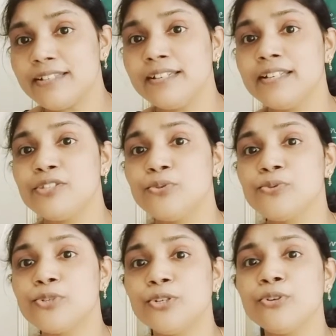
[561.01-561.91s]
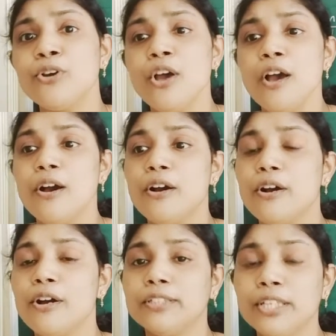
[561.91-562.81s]
It is used to
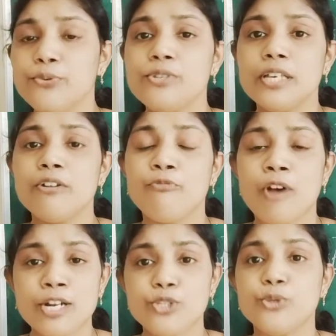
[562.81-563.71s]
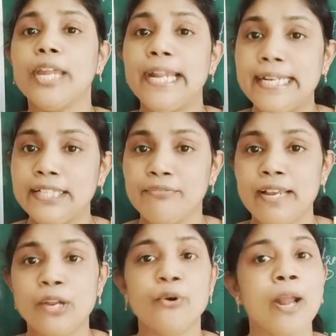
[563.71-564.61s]
the user wants to edit the
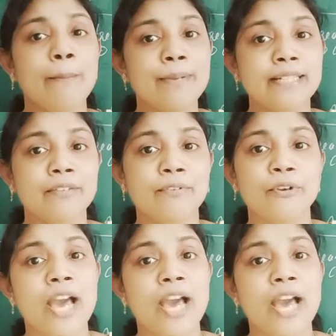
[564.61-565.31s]
file or update the file,